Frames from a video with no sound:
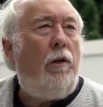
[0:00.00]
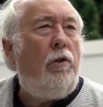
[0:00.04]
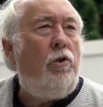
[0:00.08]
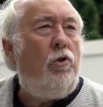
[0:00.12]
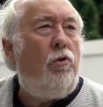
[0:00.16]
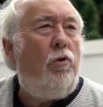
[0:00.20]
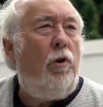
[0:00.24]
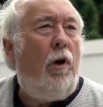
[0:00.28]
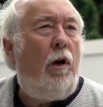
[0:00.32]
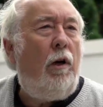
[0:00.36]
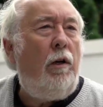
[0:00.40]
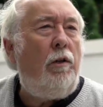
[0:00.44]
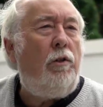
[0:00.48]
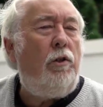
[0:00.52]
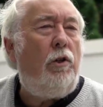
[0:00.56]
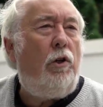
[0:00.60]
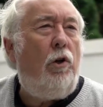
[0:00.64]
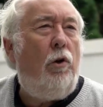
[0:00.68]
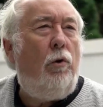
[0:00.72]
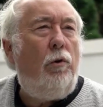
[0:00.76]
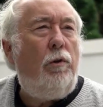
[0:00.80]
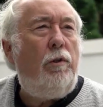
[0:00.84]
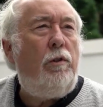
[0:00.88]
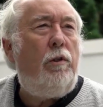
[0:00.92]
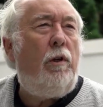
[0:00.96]
I tried to
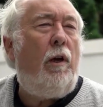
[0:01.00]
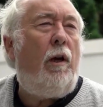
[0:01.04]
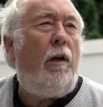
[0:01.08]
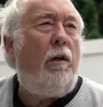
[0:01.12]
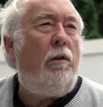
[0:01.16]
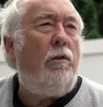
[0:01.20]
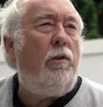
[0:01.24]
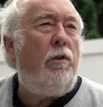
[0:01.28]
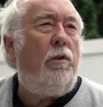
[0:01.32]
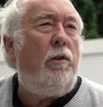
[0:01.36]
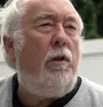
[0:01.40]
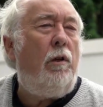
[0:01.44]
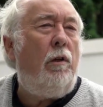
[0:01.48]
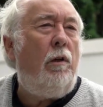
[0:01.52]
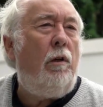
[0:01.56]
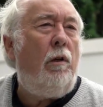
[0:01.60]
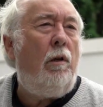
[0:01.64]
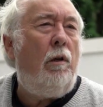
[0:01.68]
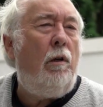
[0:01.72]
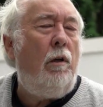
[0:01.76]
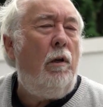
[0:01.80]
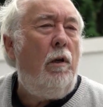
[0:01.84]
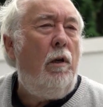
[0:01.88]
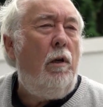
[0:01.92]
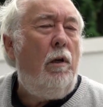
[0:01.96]
contact
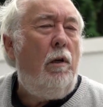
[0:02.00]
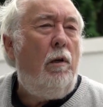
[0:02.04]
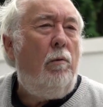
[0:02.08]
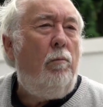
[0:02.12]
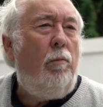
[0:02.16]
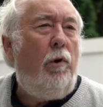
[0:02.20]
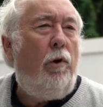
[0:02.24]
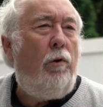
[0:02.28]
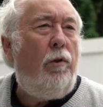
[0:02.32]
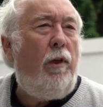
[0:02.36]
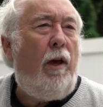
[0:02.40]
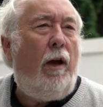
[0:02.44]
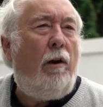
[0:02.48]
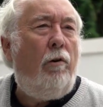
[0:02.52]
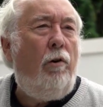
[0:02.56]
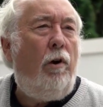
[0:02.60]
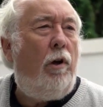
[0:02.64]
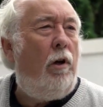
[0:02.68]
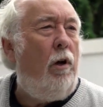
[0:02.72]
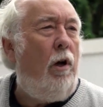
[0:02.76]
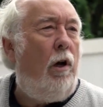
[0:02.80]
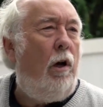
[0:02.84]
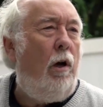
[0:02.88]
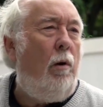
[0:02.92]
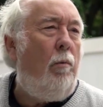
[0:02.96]
both
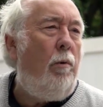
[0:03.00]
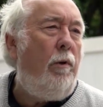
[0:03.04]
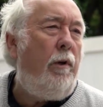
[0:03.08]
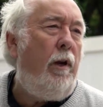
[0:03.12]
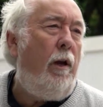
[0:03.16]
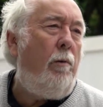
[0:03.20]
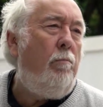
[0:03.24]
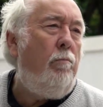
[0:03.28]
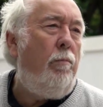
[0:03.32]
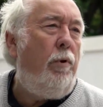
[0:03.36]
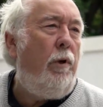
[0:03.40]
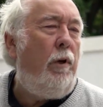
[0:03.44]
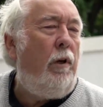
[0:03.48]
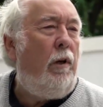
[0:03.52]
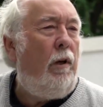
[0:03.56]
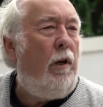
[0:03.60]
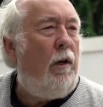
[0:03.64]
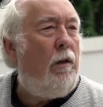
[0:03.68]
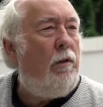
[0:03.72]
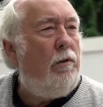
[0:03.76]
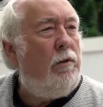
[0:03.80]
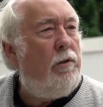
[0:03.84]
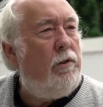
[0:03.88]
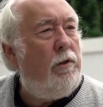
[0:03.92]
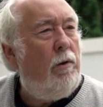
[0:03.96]
Harriet Harman MP
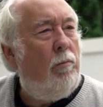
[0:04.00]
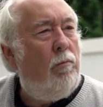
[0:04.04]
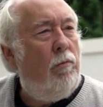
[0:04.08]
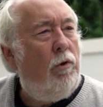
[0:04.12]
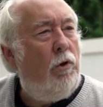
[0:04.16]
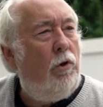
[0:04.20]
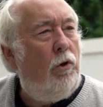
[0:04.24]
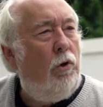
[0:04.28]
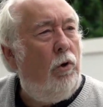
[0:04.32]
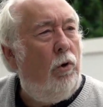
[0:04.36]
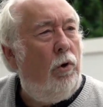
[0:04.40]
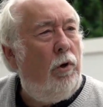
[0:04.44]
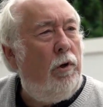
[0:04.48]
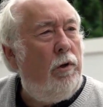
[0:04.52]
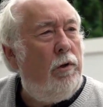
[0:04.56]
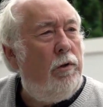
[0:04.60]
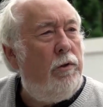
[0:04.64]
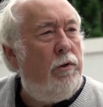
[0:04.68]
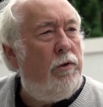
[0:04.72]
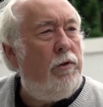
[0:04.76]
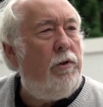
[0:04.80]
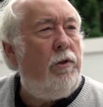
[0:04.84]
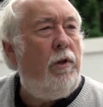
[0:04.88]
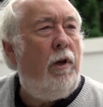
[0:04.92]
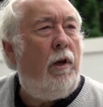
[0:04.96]
and some of the
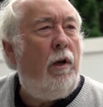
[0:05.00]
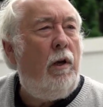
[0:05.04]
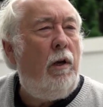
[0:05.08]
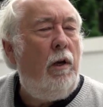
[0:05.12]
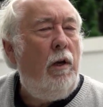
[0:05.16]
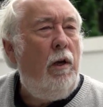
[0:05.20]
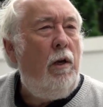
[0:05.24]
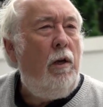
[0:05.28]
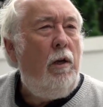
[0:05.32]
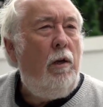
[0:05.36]
lawyers there,